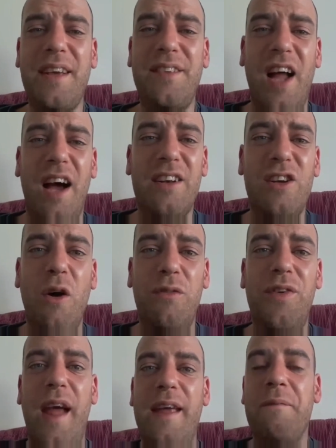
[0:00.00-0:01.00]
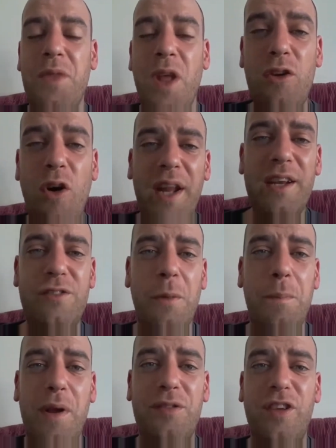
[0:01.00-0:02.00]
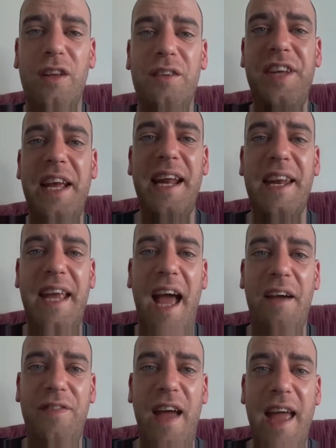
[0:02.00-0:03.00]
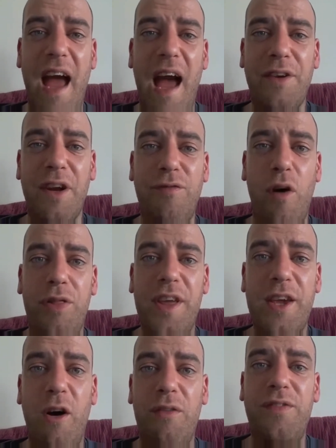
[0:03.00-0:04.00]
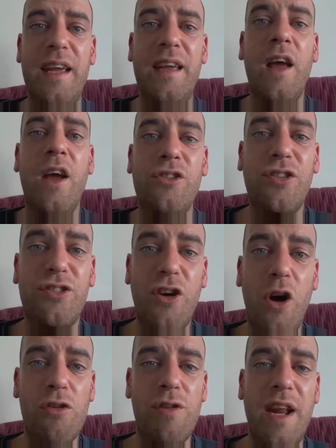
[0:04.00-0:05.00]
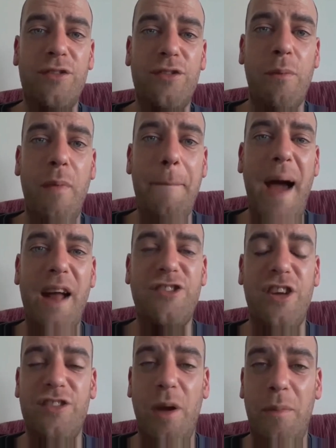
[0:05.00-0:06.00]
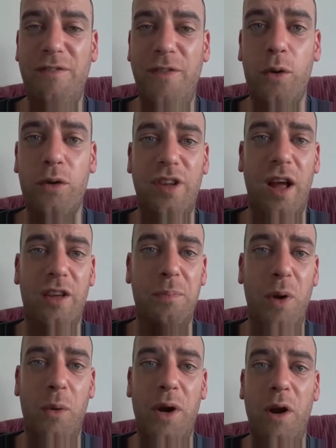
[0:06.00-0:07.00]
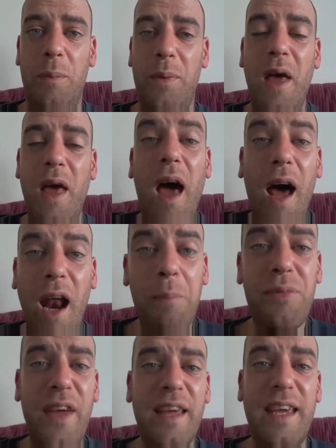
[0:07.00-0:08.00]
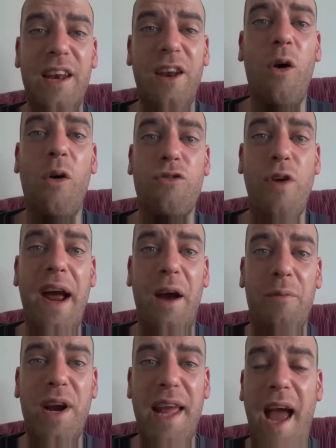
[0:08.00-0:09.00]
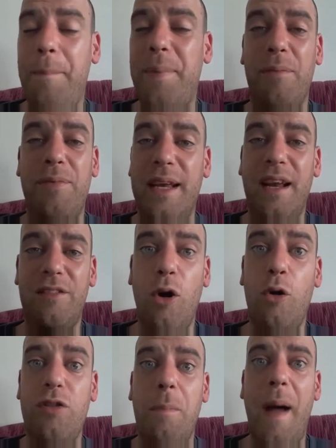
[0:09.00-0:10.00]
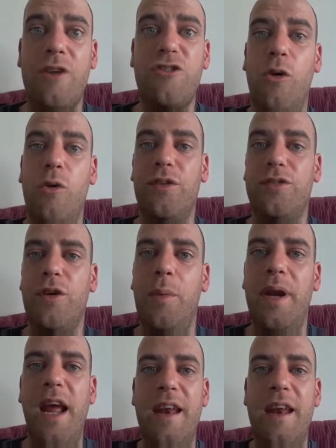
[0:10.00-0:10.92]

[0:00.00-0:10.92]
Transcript: day started lovely. Gone into Bristol, sitting in a cafe, having a frothy coffee, just colouring in some of my badges, and my phone starts blowing up. And I'm thinking, oh, great, I'm really happy. I'm thinking, that's loads of badge orders coming